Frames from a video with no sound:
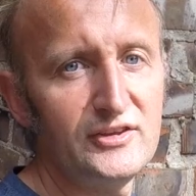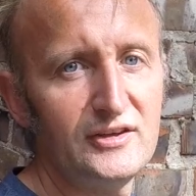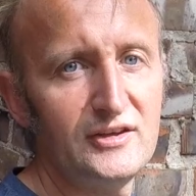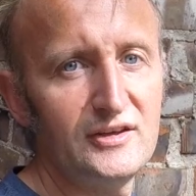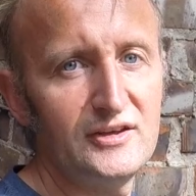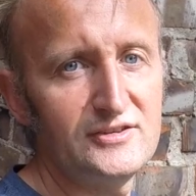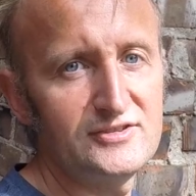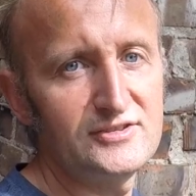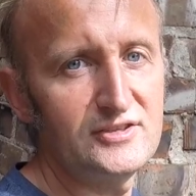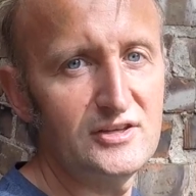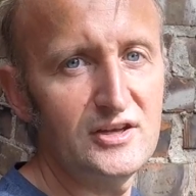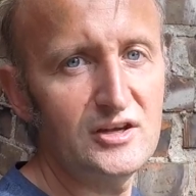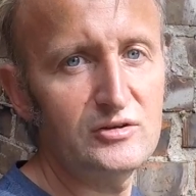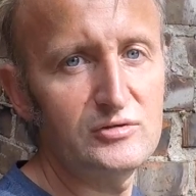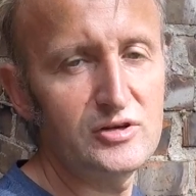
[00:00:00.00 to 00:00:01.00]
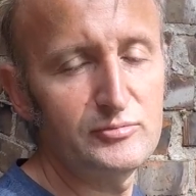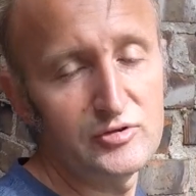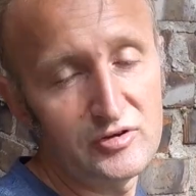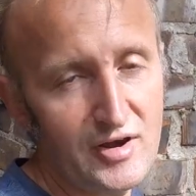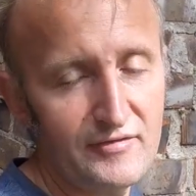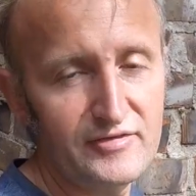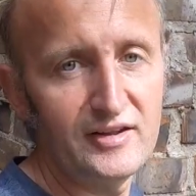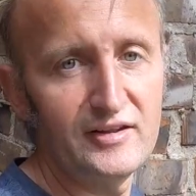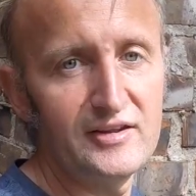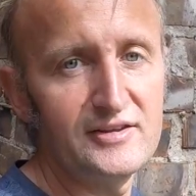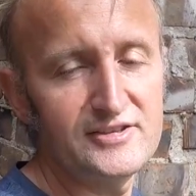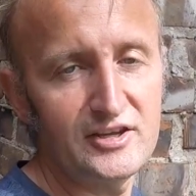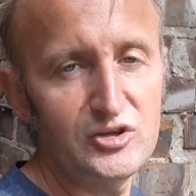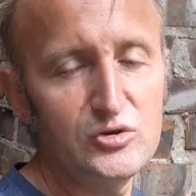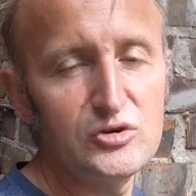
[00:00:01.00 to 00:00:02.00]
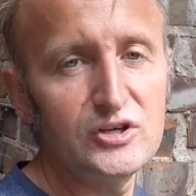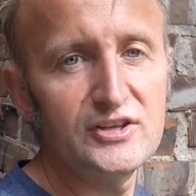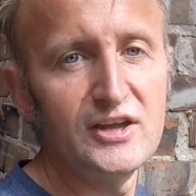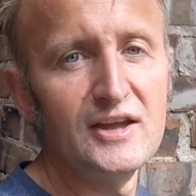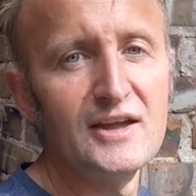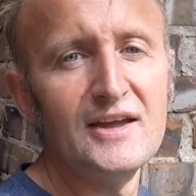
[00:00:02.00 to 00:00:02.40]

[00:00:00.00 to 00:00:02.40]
Uh, it's uh, cryptographically secured,